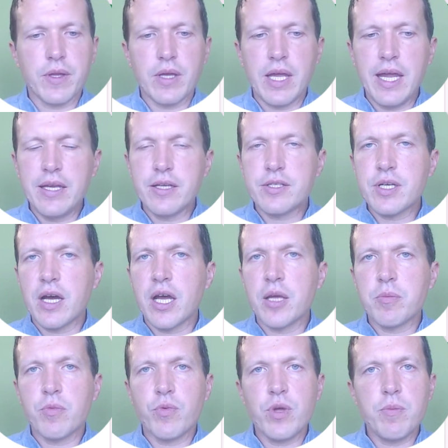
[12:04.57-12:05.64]

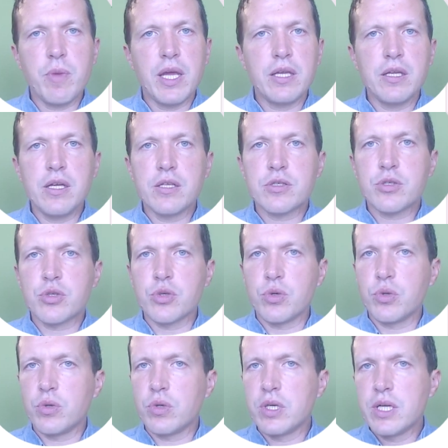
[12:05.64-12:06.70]
Anytime we may need
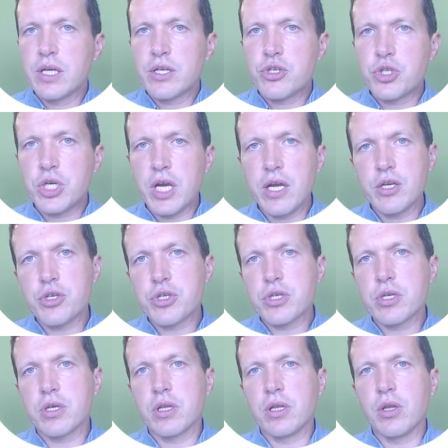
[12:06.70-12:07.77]
to
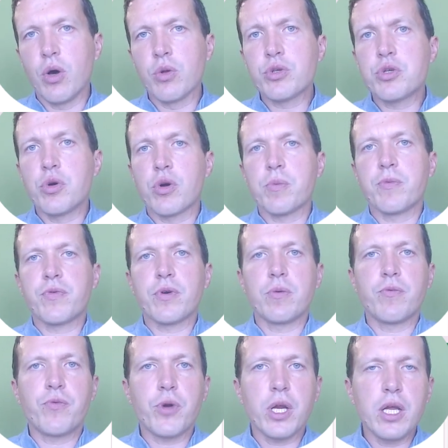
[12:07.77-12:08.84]
change loan term from
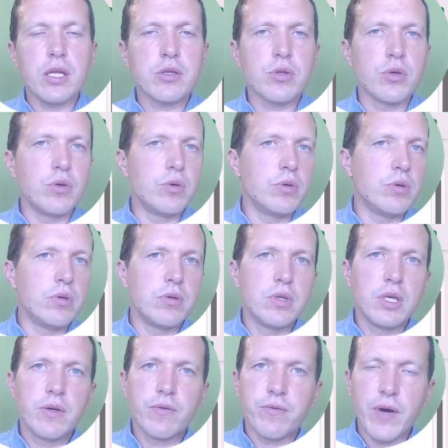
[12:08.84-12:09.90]
3 to
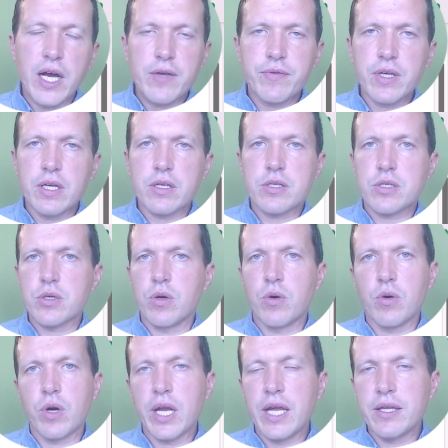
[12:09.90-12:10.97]
5 years
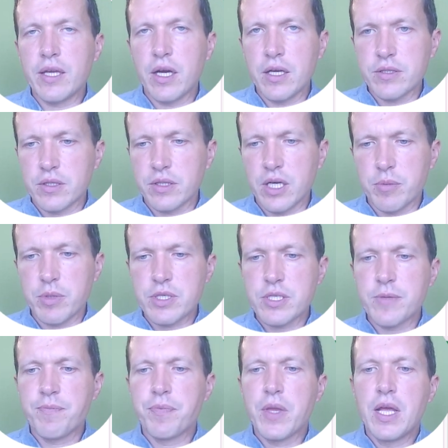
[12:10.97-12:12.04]
or any other
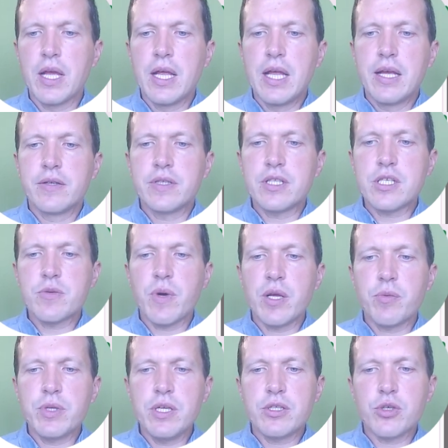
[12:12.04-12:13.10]
numbers. That is why
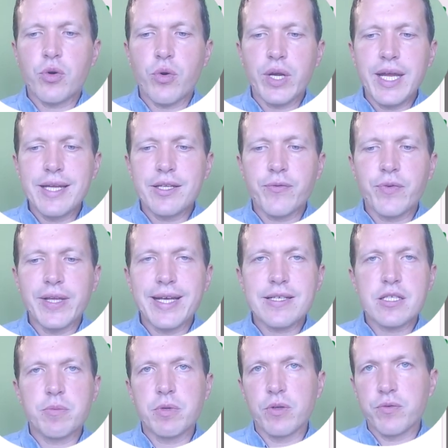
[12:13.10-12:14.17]
we need to create a
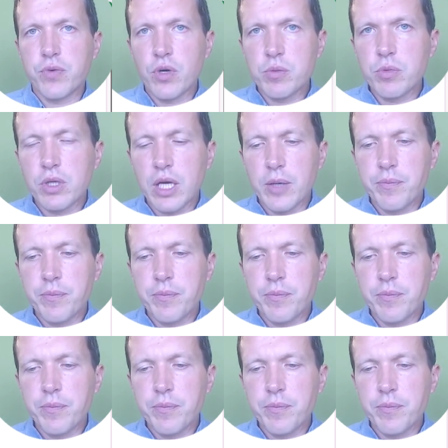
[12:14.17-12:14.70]
flexible formula.